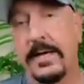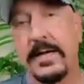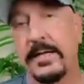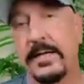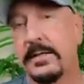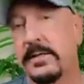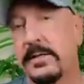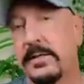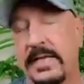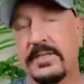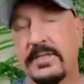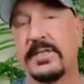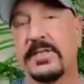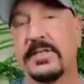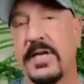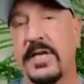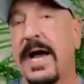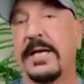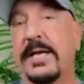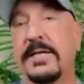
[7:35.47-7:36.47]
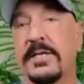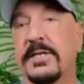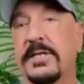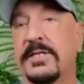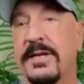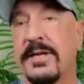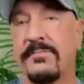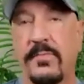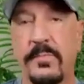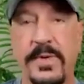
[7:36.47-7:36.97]
It, that's as high as it's
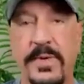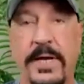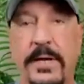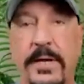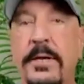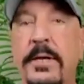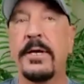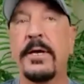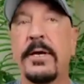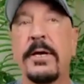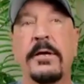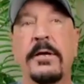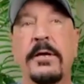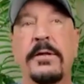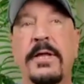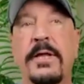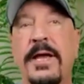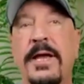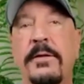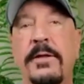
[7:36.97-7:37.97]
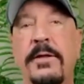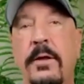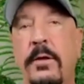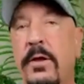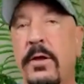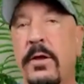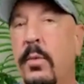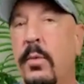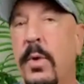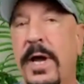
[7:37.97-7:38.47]
ever been. They, the
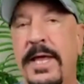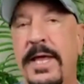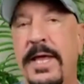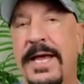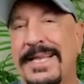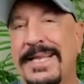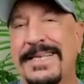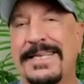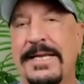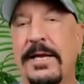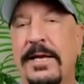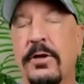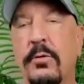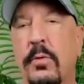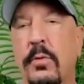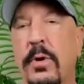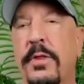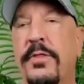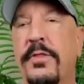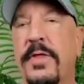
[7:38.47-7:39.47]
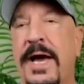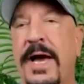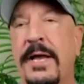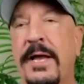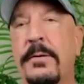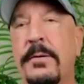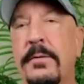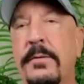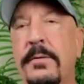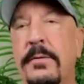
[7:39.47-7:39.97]
only way they can deal with
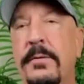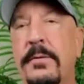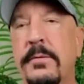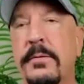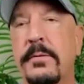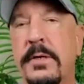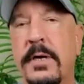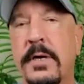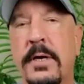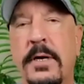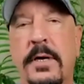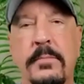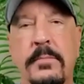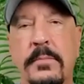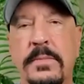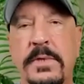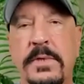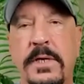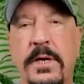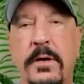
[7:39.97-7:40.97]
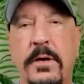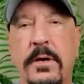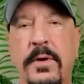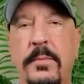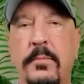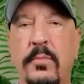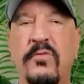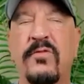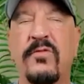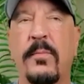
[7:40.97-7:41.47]
that, uh, you know,
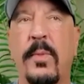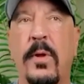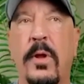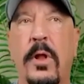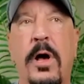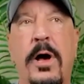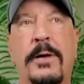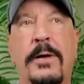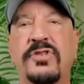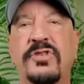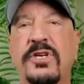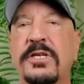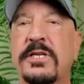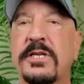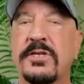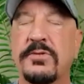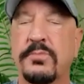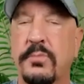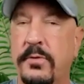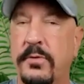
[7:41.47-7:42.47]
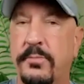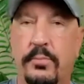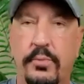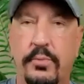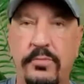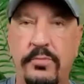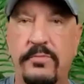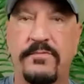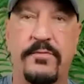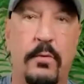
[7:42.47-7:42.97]
immovable object is with
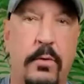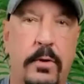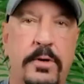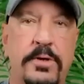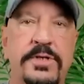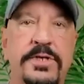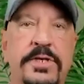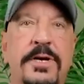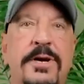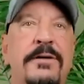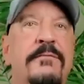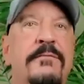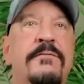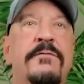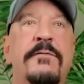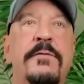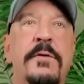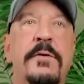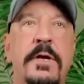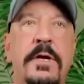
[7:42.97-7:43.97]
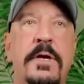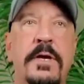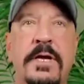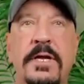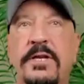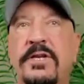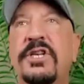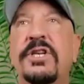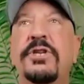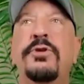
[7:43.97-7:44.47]
brute force of
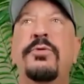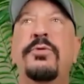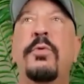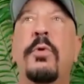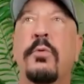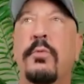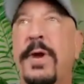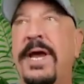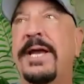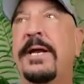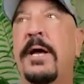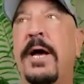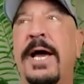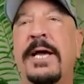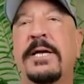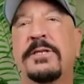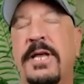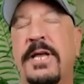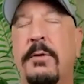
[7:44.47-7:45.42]
continual rate hikes.